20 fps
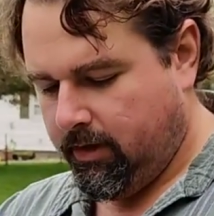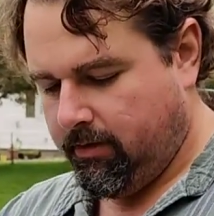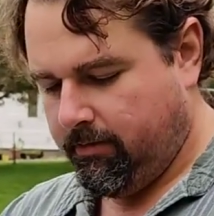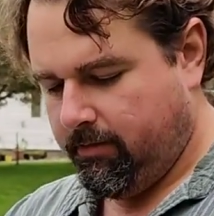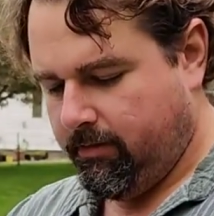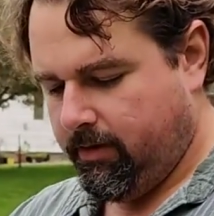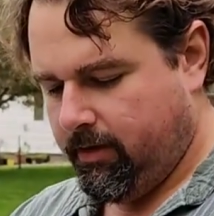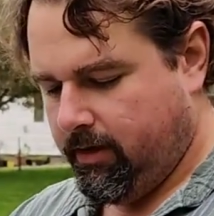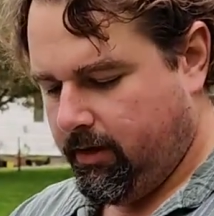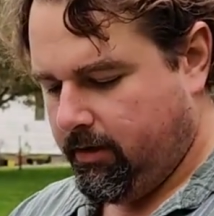Yep,
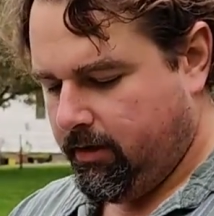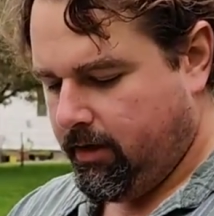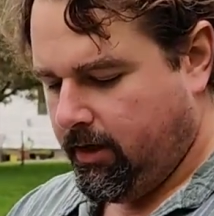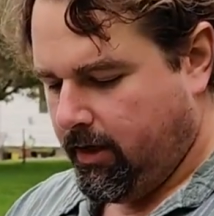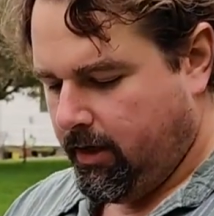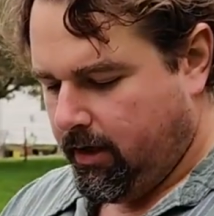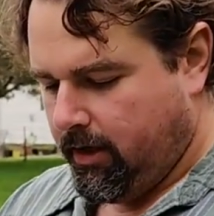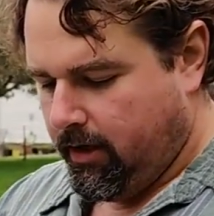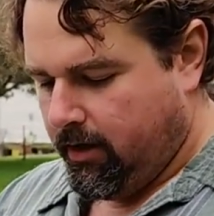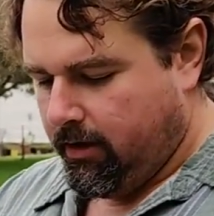and
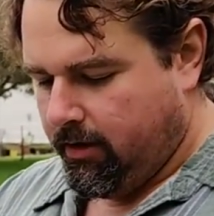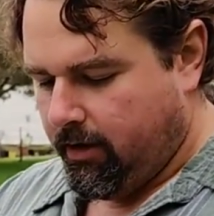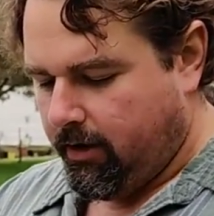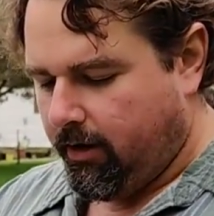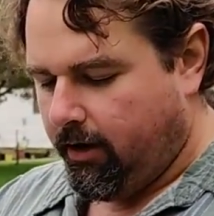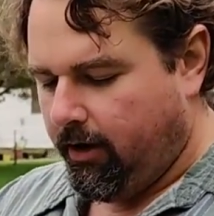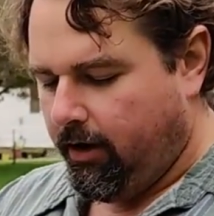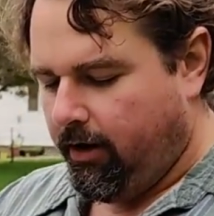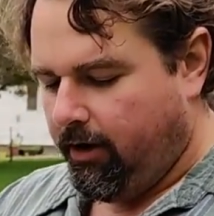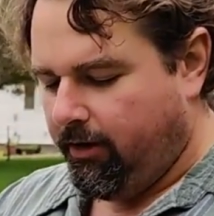
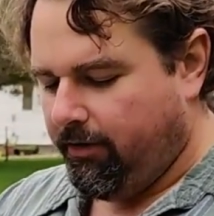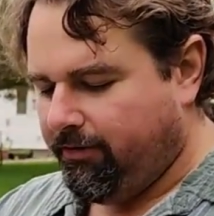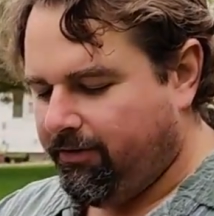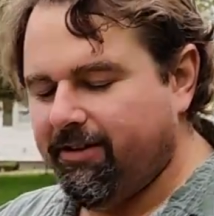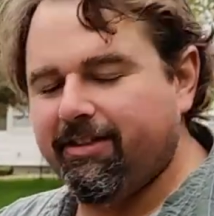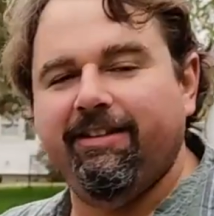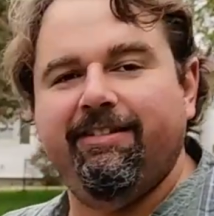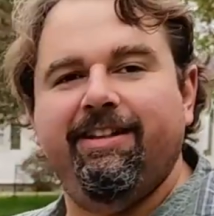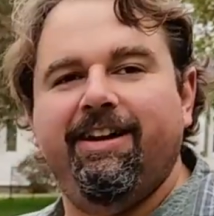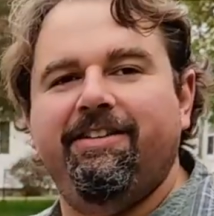they're all
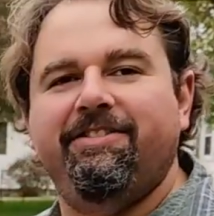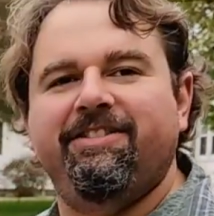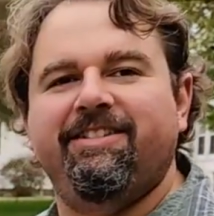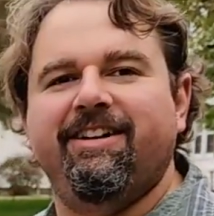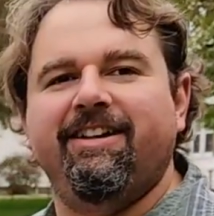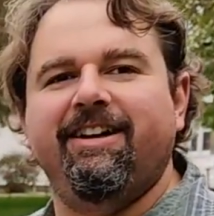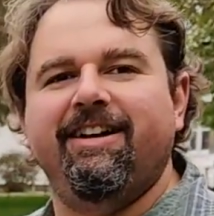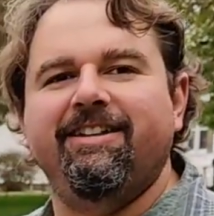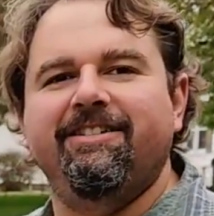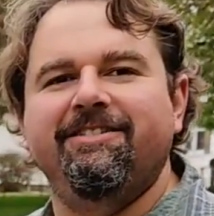for the left
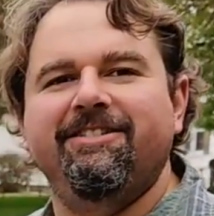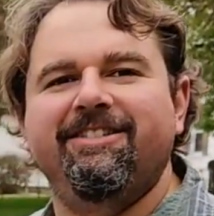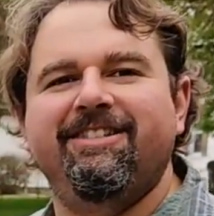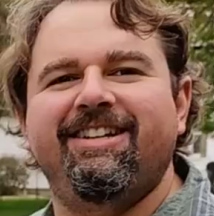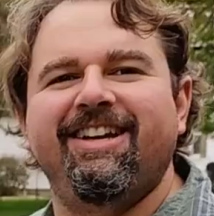side.